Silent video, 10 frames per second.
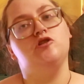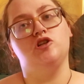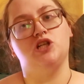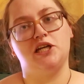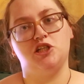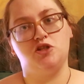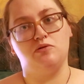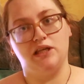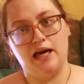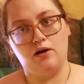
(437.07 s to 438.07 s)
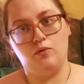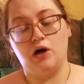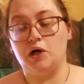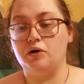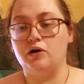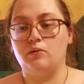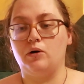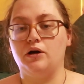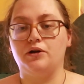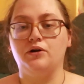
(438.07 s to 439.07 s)
you can change it to a yellow
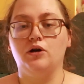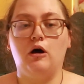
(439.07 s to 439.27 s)
one,